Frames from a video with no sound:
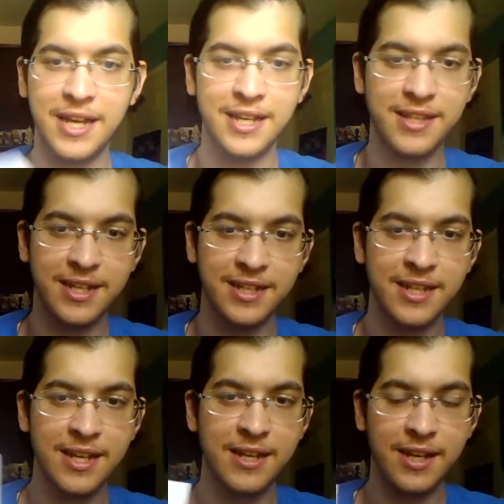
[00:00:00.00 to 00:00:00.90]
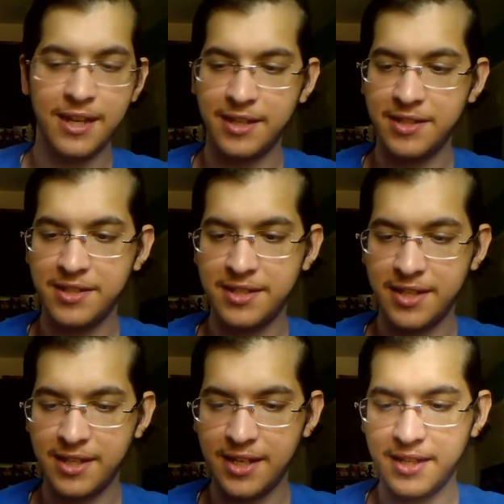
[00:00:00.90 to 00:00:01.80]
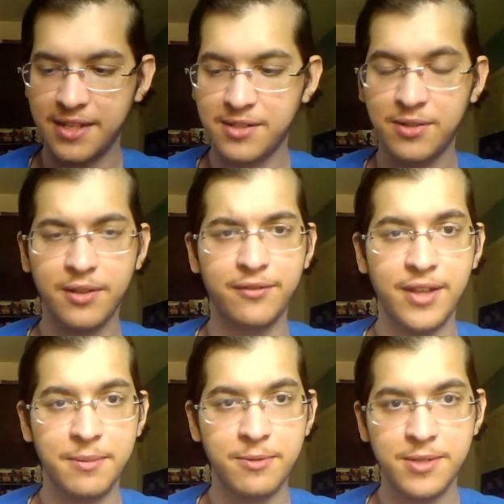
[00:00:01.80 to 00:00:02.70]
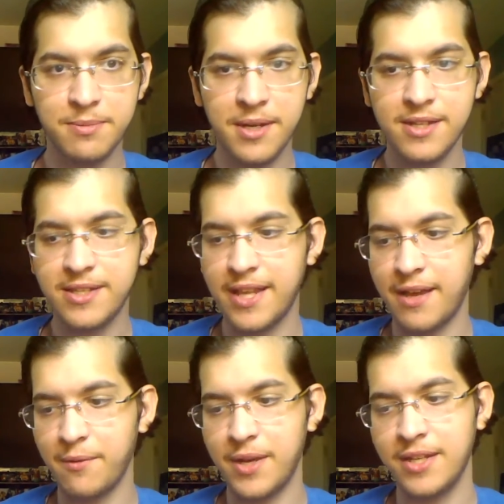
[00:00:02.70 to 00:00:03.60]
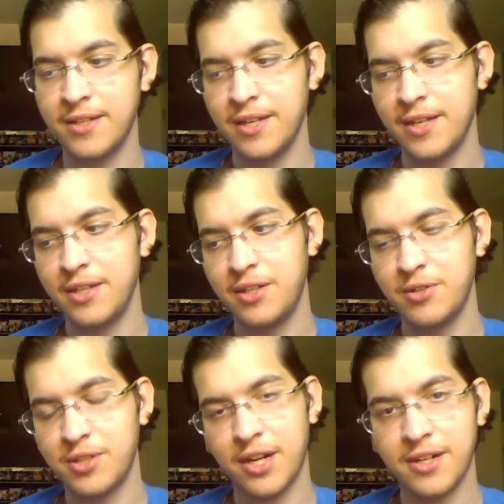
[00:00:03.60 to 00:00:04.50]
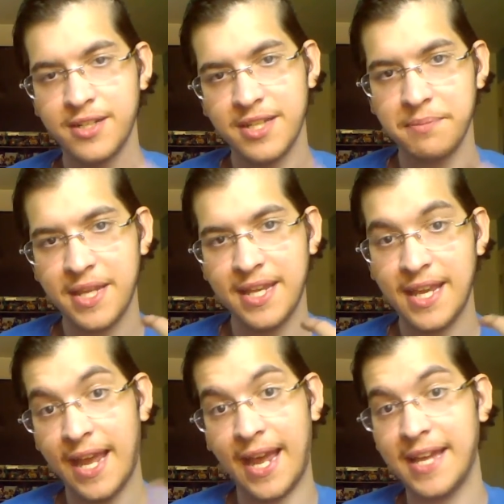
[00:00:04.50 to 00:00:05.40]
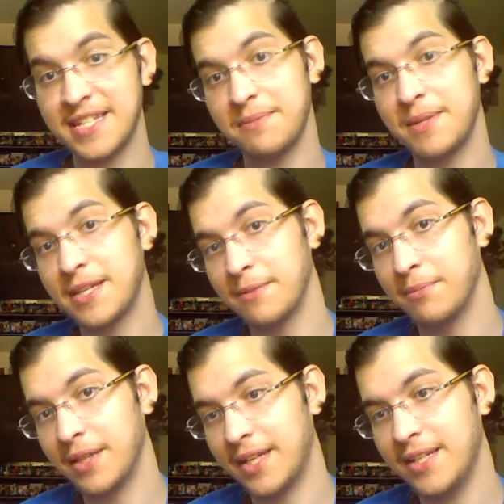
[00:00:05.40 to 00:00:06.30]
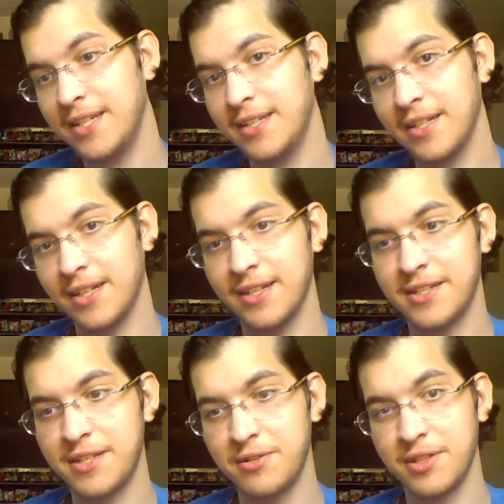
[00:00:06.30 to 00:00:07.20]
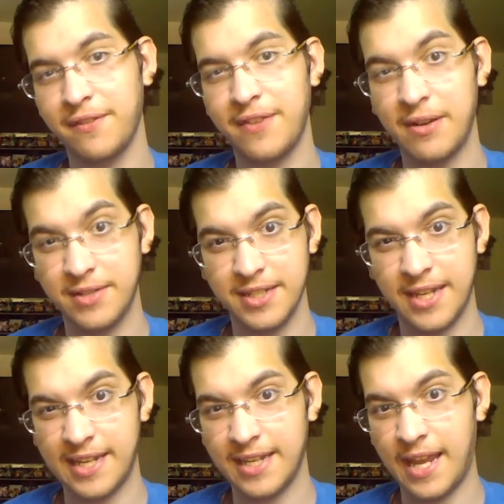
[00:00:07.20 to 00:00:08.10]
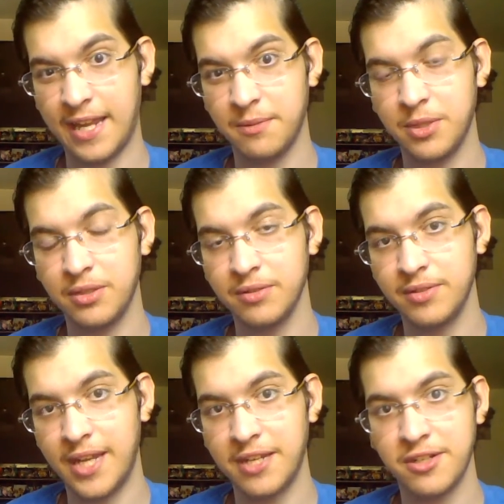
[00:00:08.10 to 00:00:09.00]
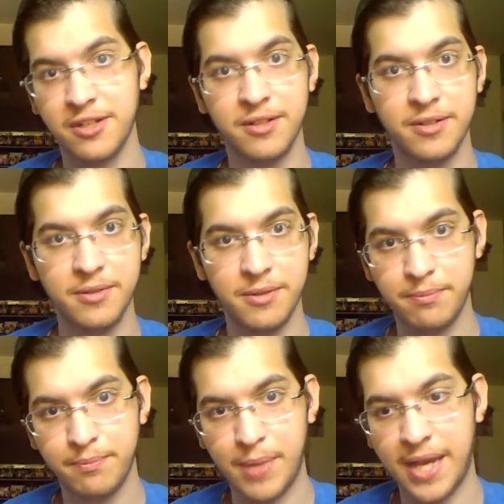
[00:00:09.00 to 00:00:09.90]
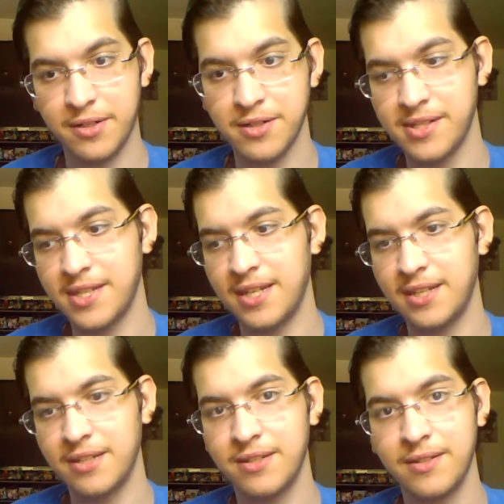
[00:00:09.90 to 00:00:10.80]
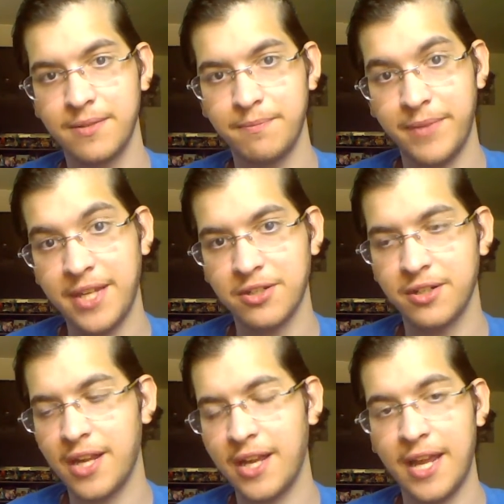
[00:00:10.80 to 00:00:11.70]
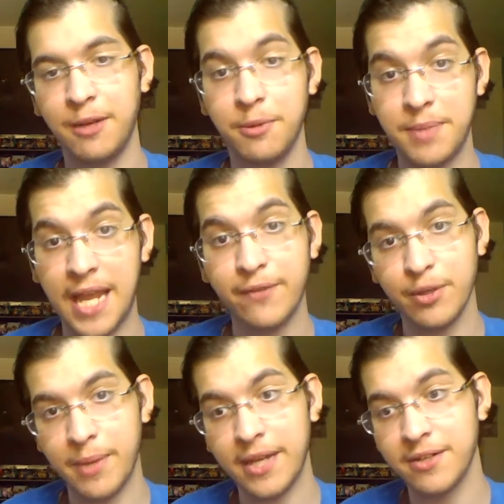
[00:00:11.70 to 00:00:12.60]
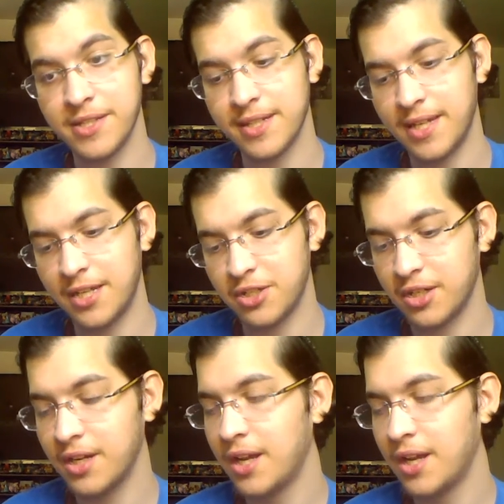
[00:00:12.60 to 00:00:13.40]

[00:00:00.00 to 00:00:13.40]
And then there's this thing, I think it's called a Flemin response, that when you start something, it has to be completed. It's usually found in like animal nature patterns in nature, animal behavior patterns in nature.